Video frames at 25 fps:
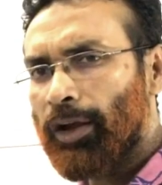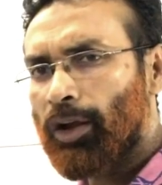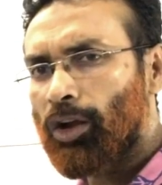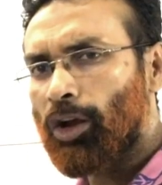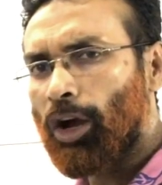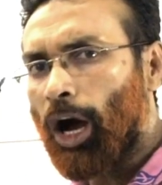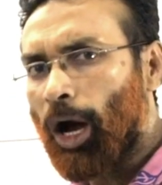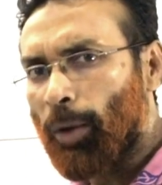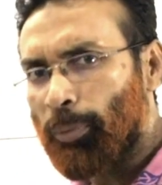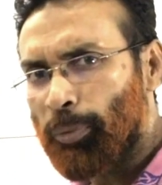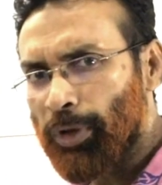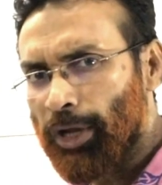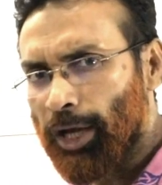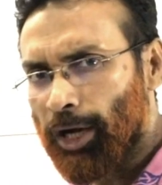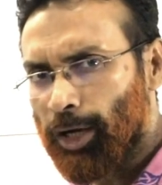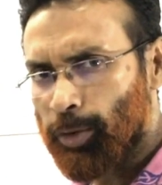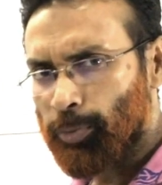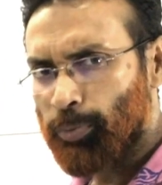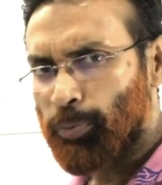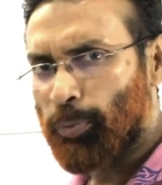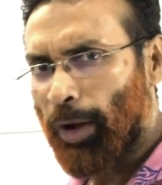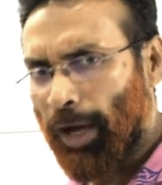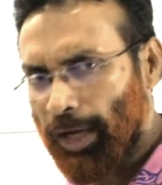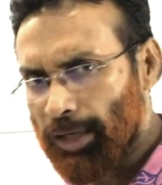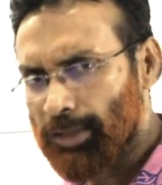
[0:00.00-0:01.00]
copy
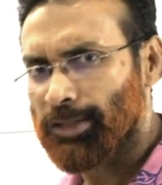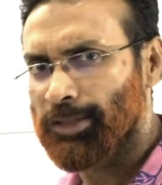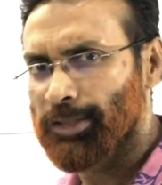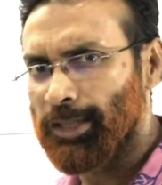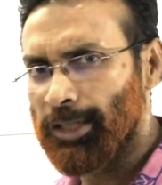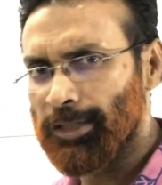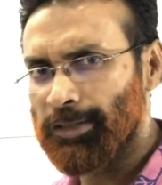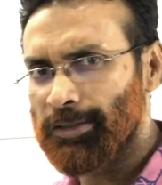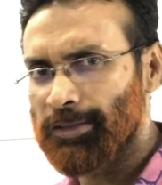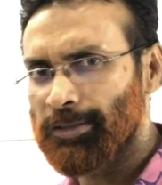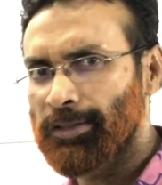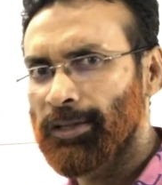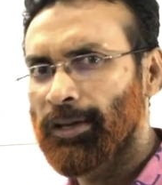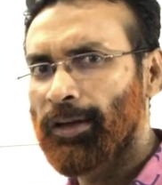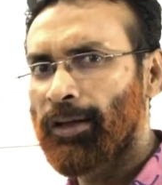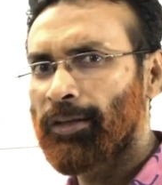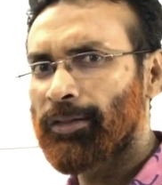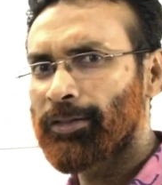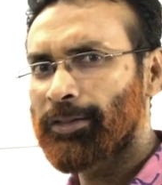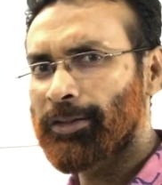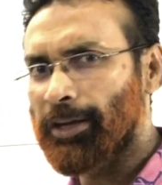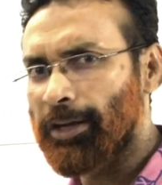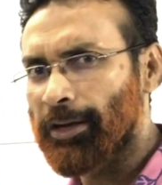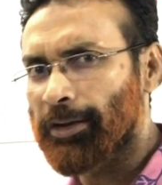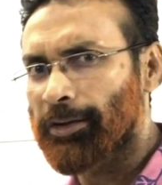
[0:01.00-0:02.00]
and paste this
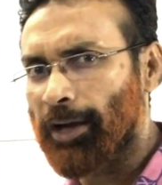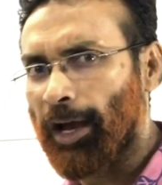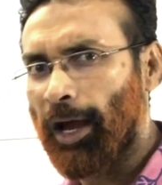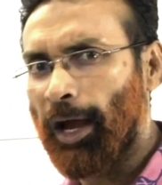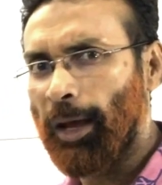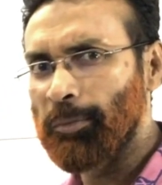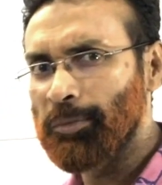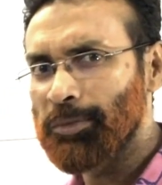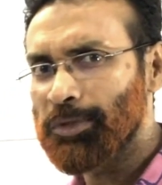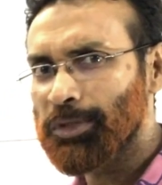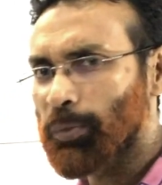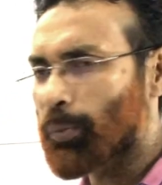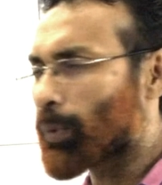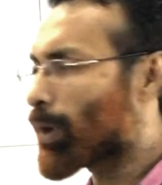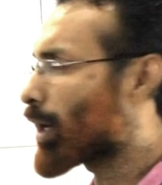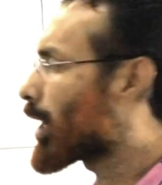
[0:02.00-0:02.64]
3 times, what